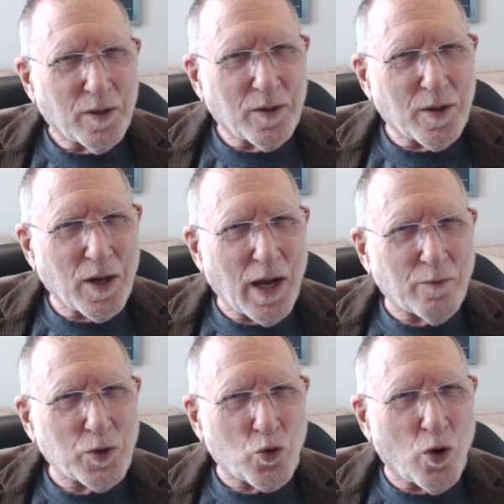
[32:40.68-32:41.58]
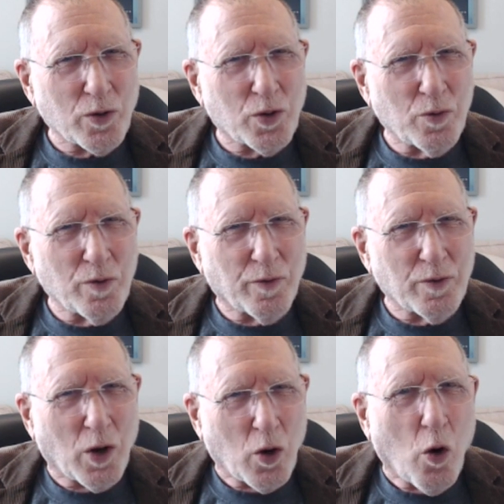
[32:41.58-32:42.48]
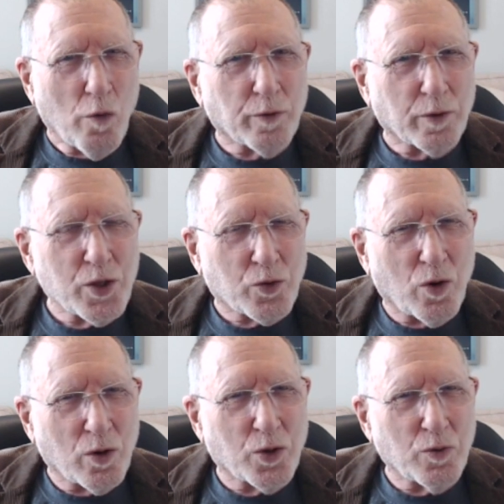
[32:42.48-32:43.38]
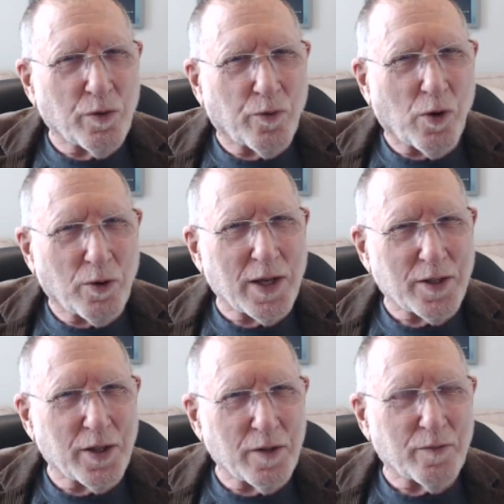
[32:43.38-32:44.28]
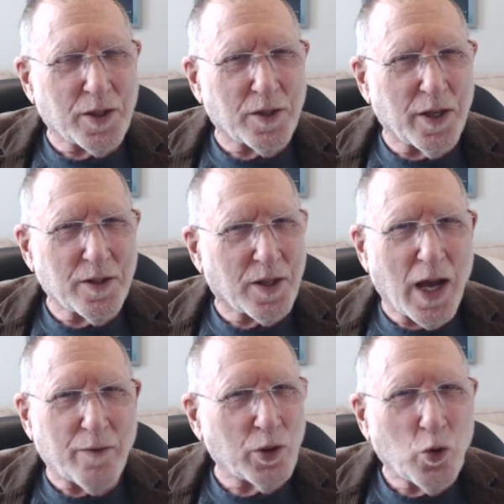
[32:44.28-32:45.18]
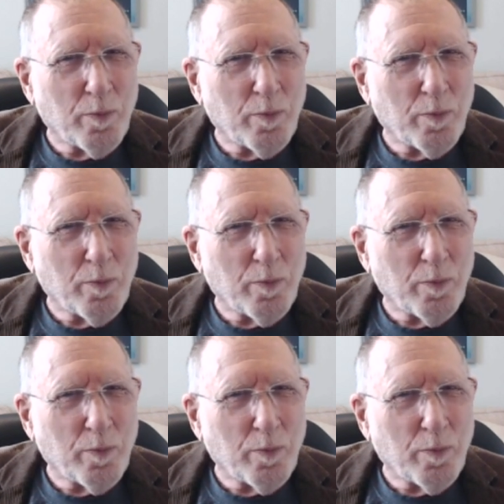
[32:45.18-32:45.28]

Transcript: to have strong 2 and overly strong 2 and 4 as it is to have an